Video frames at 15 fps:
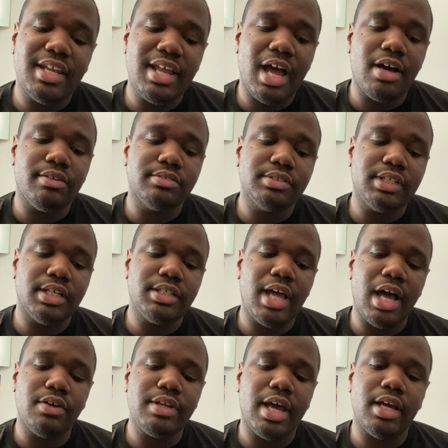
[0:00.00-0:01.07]
Now
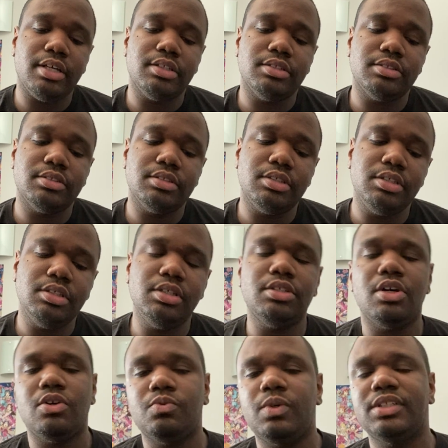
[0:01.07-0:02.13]
that,
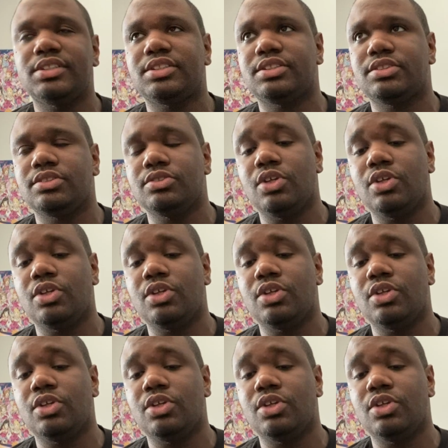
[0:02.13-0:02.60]
once